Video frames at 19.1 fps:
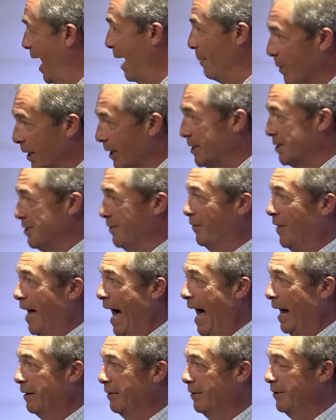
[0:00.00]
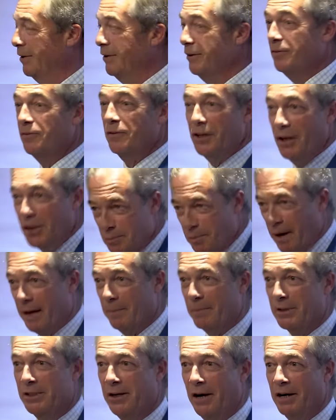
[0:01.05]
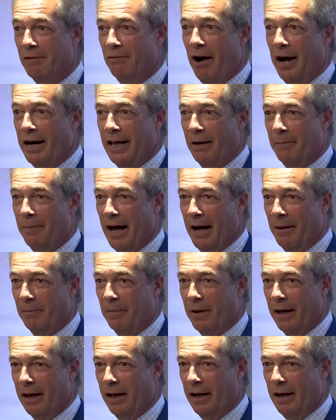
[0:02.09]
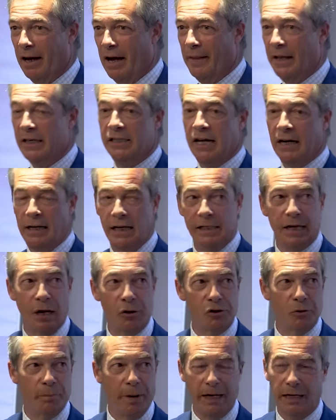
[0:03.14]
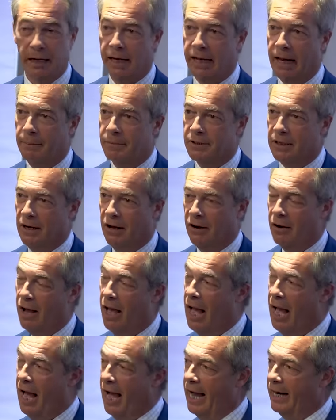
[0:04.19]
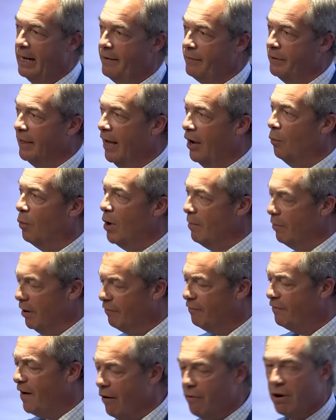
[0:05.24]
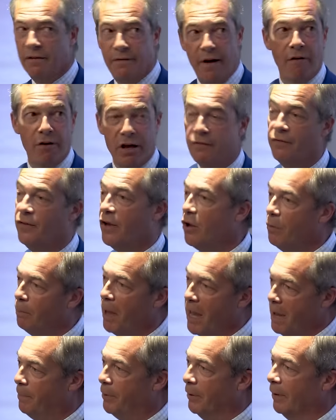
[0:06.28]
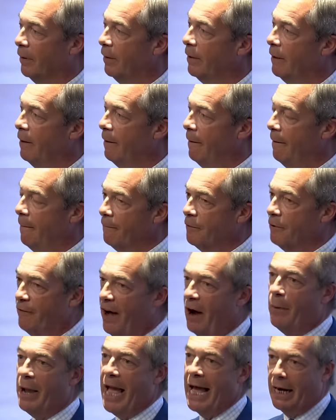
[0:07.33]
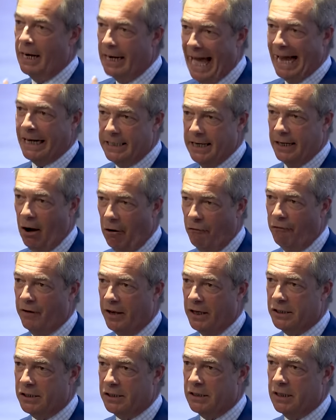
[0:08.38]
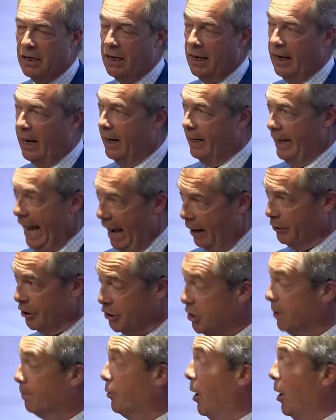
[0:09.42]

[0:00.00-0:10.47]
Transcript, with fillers: And because of that, the newspaper started writing about me. And then suddenly social media comes along. And even though we were very, very few people, the fact we had elected office allowed us to